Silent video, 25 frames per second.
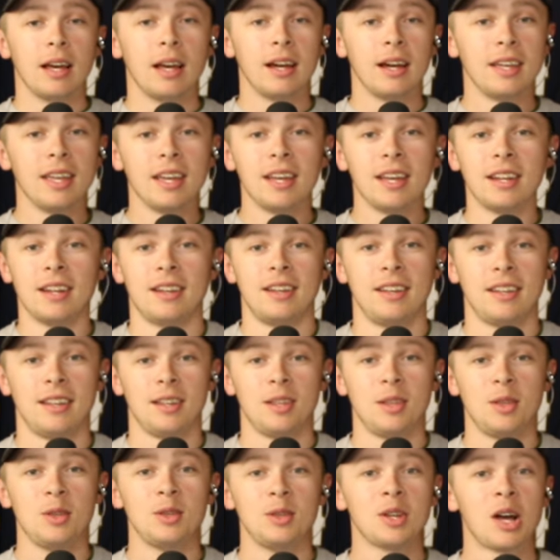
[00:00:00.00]
Again,
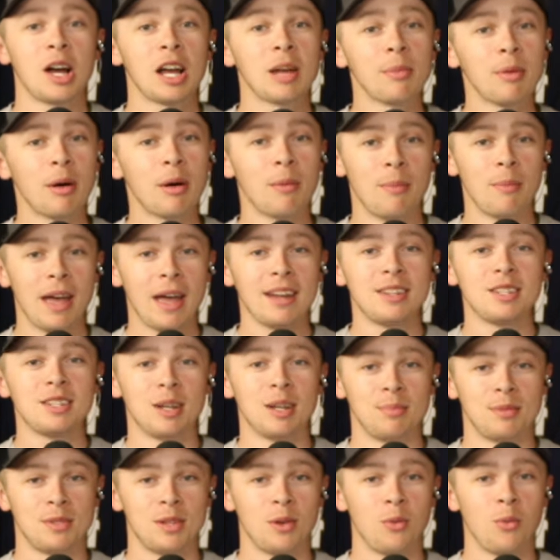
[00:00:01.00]
you talk about
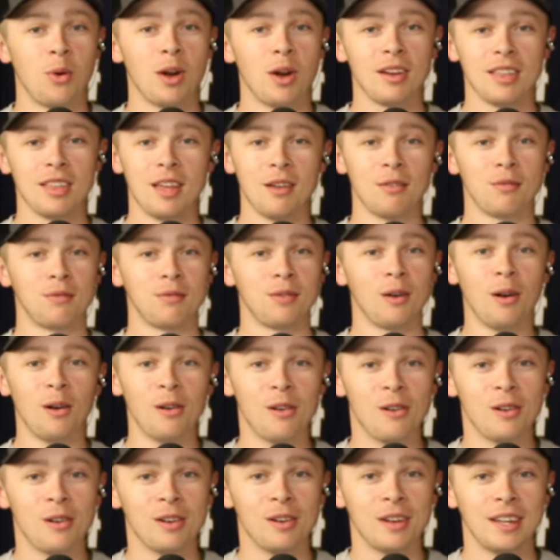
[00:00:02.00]
matchups and where they
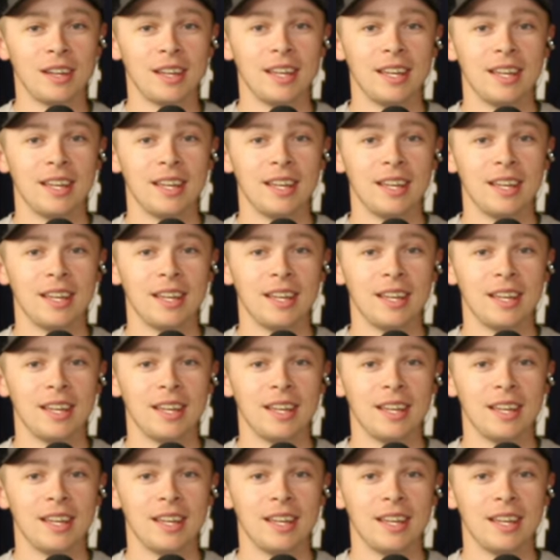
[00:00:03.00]
fall.